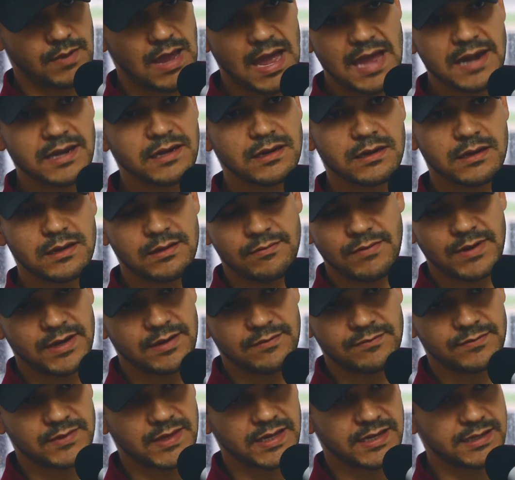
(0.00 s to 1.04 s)
and even
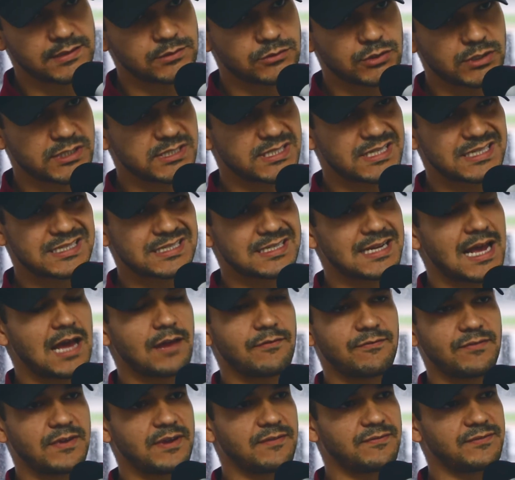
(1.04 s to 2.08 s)
if the interest is
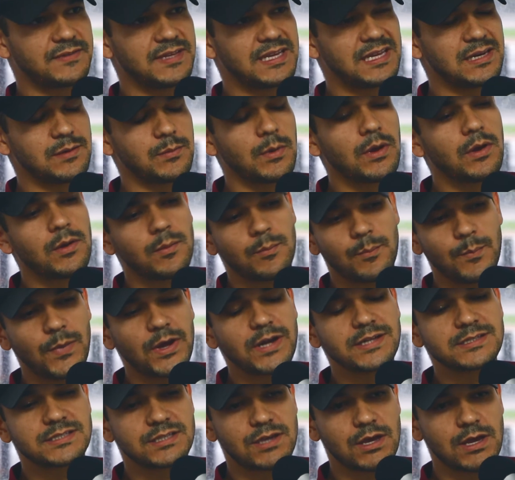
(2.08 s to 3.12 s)
not 15,
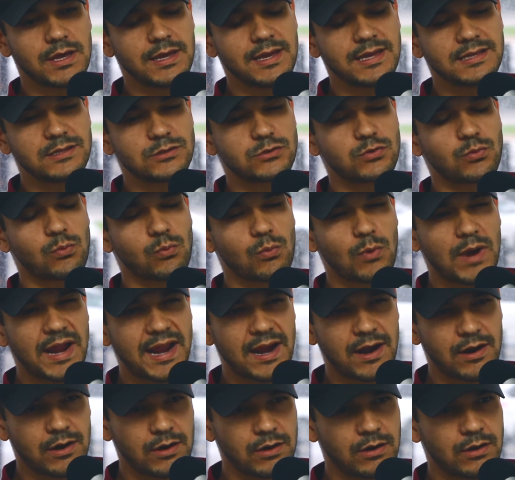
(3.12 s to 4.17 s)
but it's good. It's
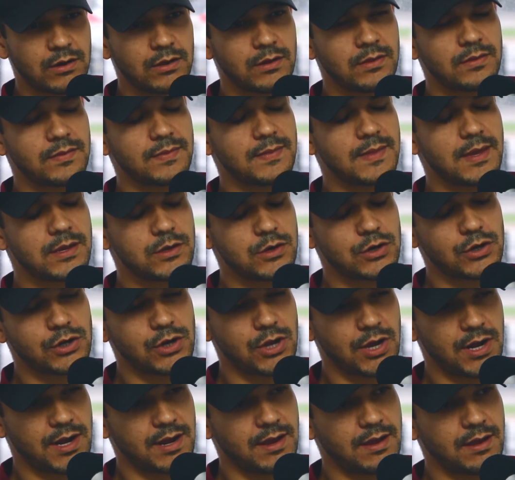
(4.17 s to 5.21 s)
rare that you're
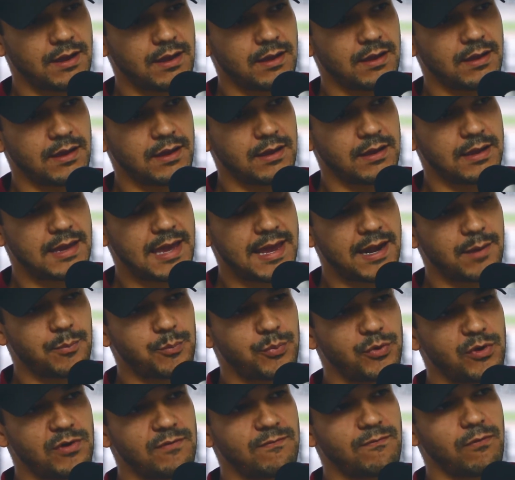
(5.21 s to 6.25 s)
gonna get
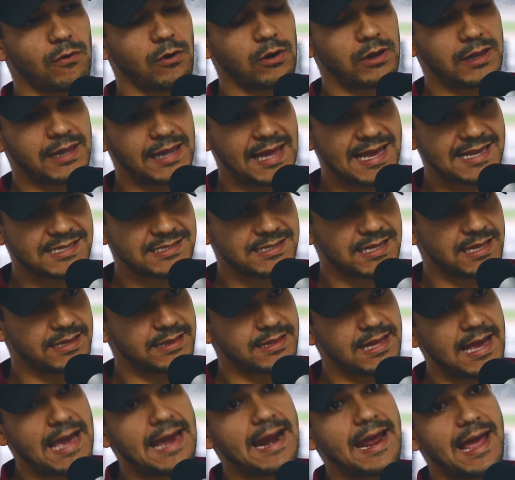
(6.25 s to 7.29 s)
approved for less
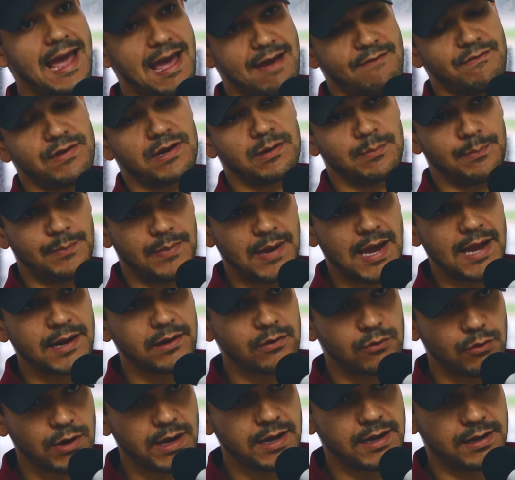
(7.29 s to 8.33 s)
than that having
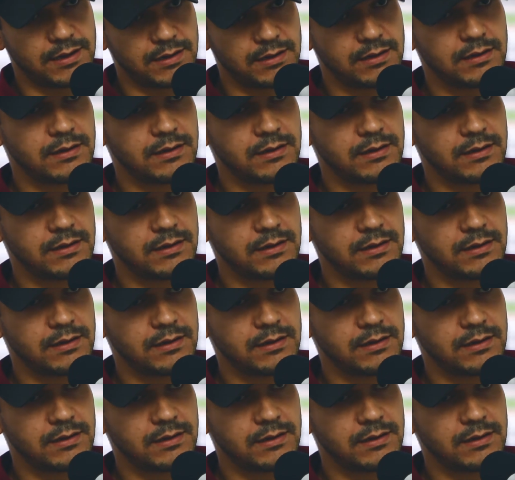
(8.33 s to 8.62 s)
bad credit.